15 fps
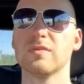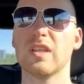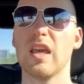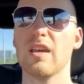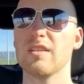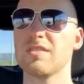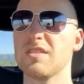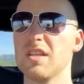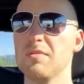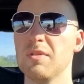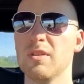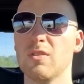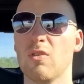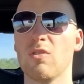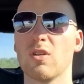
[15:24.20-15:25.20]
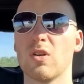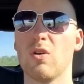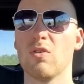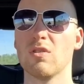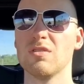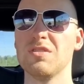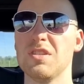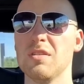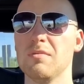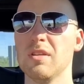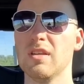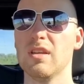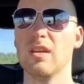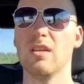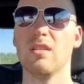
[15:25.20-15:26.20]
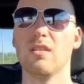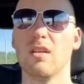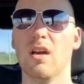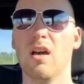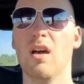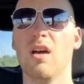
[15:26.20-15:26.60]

Chaos Demon or Khorne Demonkin